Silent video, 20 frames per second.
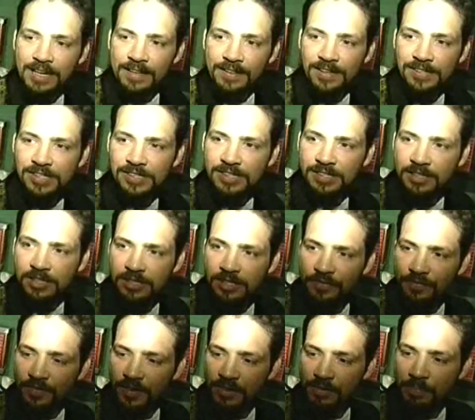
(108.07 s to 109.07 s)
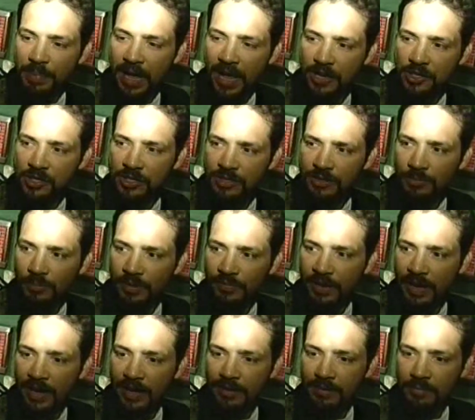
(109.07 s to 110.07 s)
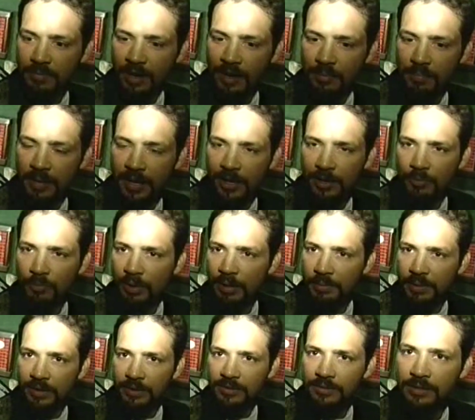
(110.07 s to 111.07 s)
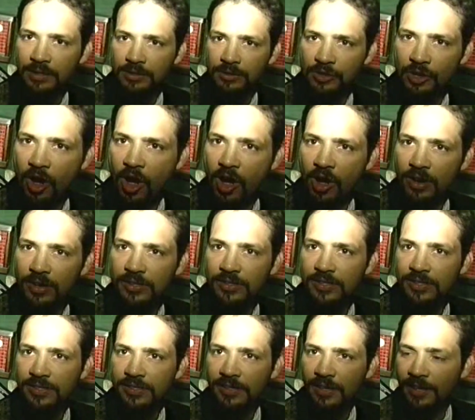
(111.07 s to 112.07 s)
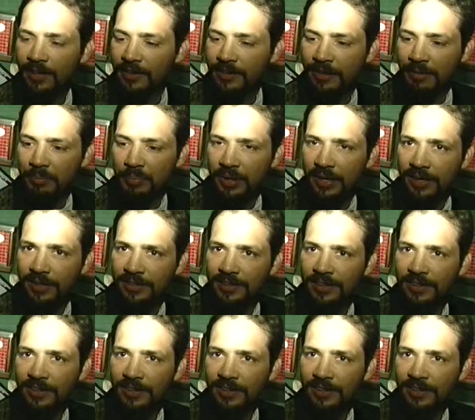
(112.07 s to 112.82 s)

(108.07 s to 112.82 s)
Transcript: This is, this is the fifth pageant. We've had uh, men, women, dogs uh, compete,